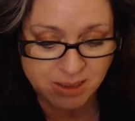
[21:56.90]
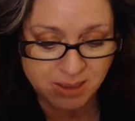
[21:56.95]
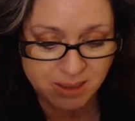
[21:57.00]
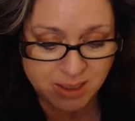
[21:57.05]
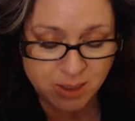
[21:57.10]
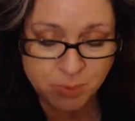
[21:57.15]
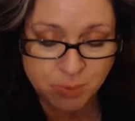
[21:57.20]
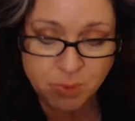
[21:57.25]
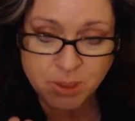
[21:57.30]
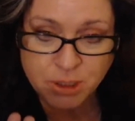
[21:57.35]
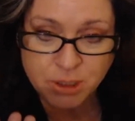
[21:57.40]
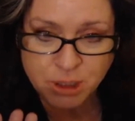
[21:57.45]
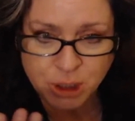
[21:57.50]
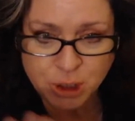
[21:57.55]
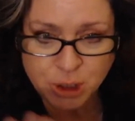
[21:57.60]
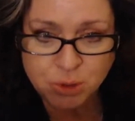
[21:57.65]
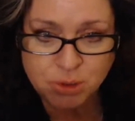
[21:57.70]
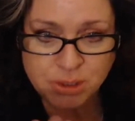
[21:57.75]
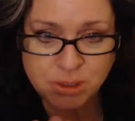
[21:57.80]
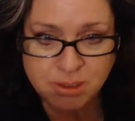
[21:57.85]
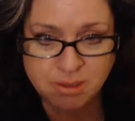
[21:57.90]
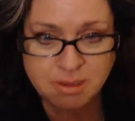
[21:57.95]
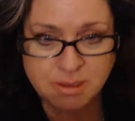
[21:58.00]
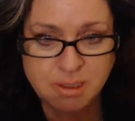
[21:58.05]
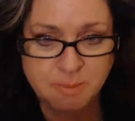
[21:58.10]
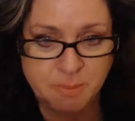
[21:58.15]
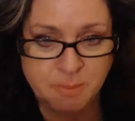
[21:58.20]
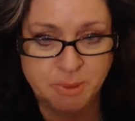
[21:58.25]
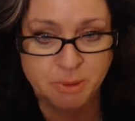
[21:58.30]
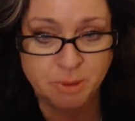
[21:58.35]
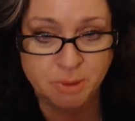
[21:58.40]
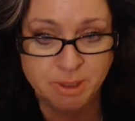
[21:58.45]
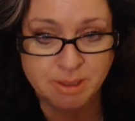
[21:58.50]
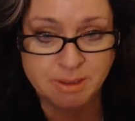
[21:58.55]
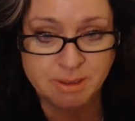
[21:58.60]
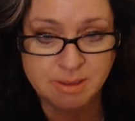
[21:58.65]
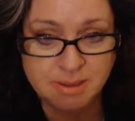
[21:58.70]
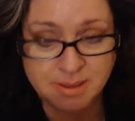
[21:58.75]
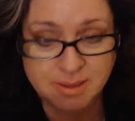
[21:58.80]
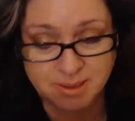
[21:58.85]
I want you to
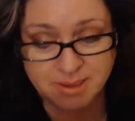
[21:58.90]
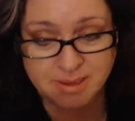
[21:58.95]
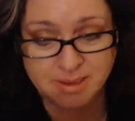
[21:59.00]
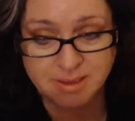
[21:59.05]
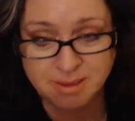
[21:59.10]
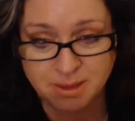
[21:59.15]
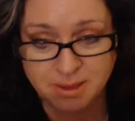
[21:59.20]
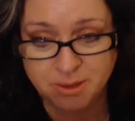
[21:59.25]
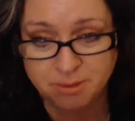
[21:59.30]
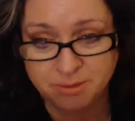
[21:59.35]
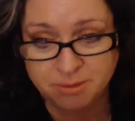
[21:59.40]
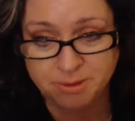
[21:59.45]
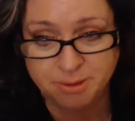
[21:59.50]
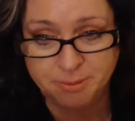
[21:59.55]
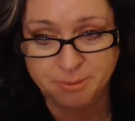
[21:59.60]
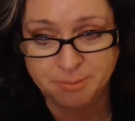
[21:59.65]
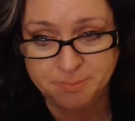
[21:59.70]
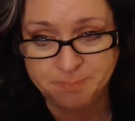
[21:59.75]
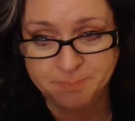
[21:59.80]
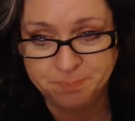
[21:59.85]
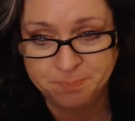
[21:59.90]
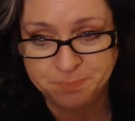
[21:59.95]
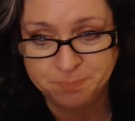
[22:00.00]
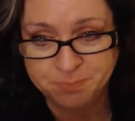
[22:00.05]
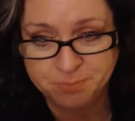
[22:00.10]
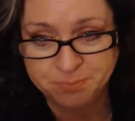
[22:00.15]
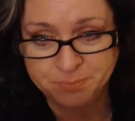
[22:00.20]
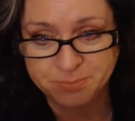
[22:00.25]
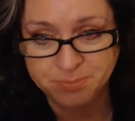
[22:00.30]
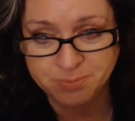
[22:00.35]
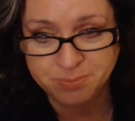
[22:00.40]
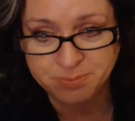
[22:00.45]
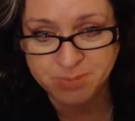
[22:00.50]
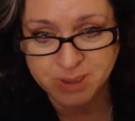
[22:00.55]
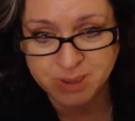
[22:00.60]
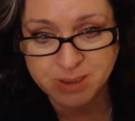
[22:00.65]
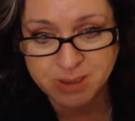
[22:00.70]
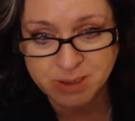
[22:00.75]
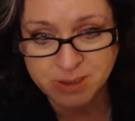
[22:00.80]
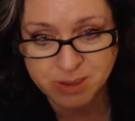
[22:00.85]
experience this also.
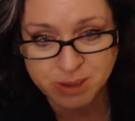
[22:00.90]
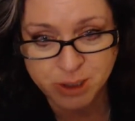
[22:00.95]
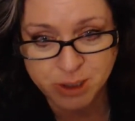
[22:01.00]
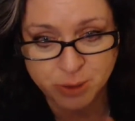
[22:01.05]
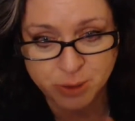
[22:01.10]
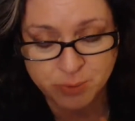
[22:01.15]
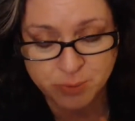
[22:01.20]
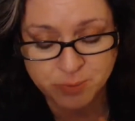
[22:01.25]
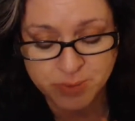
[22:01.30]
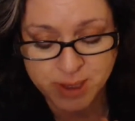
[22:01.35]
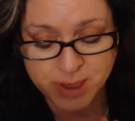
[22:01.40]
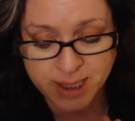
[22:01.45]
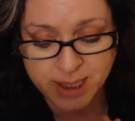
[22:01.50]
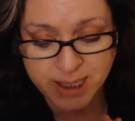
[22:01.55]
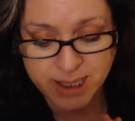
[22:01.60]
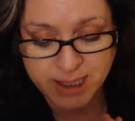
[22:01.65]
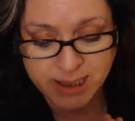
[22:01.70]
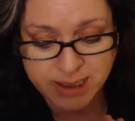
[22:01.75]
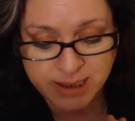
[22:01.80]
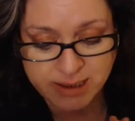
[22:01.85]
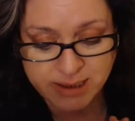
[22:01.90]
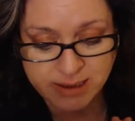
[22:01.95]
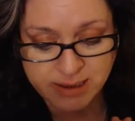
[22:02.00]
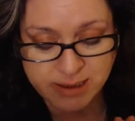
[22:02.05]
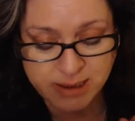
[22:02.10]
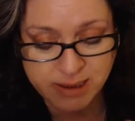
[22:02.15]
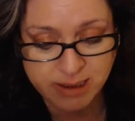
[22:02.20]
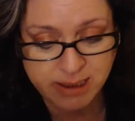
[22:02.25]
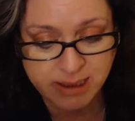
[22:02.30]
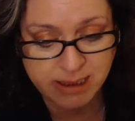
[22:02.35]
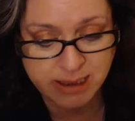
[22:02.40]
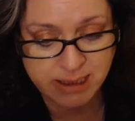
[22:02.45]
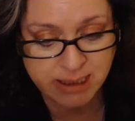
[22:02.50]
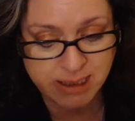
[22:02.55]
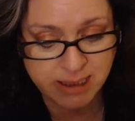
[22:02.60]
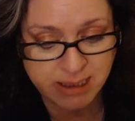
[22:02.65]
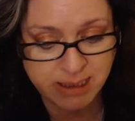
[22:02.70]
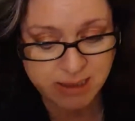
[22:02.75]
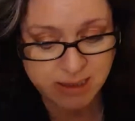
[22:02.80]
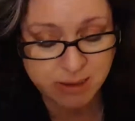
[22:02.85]
So this
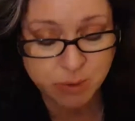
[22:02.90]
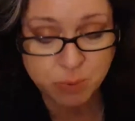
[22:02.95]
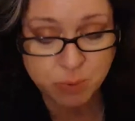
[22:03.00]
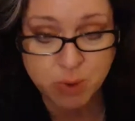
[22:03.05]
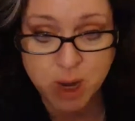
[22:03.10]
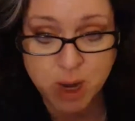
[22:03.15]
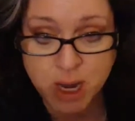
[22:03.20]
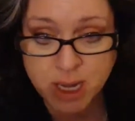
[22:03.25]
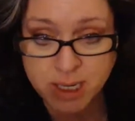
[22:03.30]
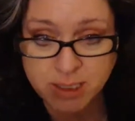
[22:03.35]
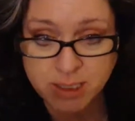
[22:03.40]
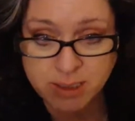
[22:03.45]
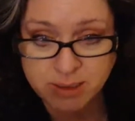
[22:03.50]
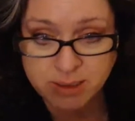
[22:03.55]
is a ride.